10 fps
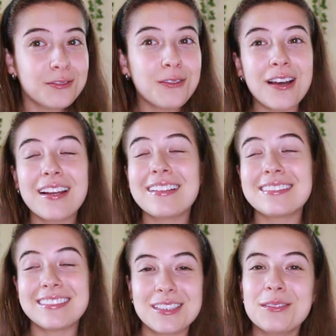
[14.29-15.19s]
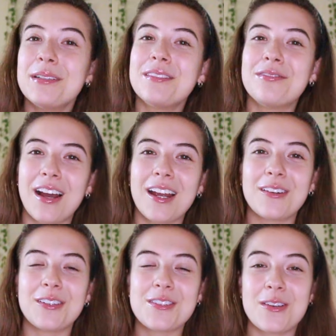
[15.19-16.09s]
went a little bit
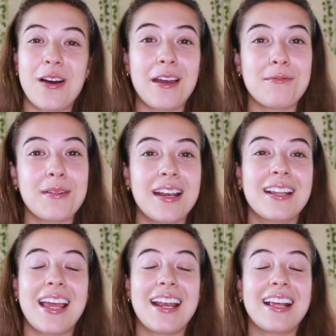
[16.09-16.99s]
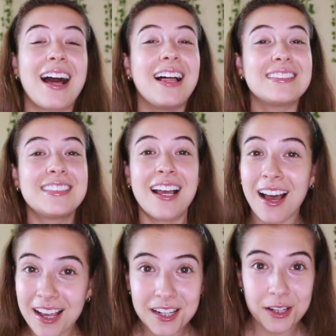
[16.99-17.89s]
viral, so I've been getting a
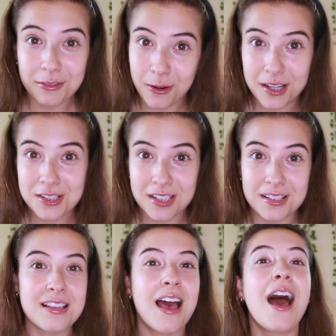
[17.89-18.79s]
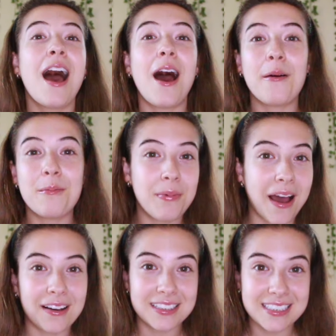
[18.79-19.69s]
ton of questions
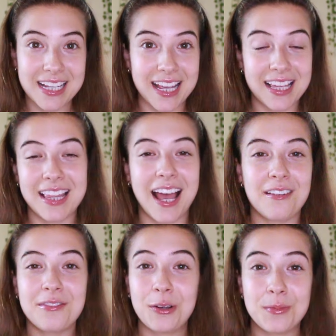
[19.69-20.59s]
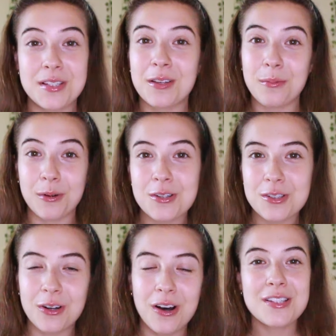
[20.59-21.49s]
about the day that I filmed this
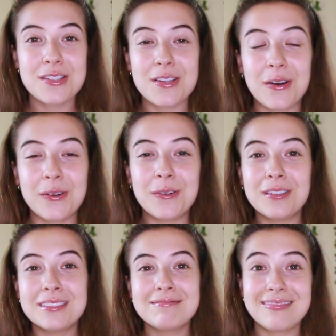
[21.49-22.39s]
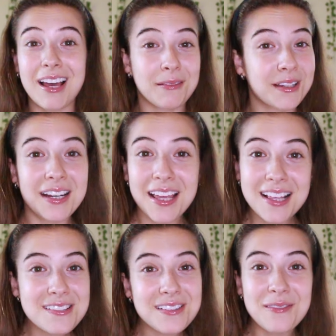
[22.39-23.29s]
commercial. So I'm gonna
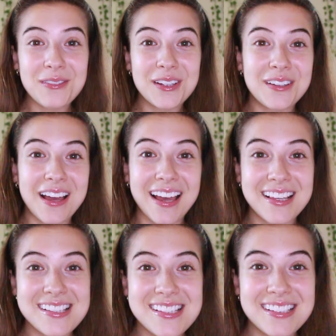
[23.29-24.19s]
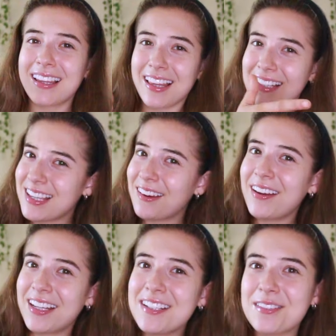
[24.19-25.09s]
answer them for you guys. Let's get
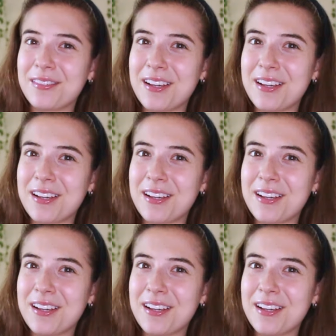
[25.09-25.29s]
right into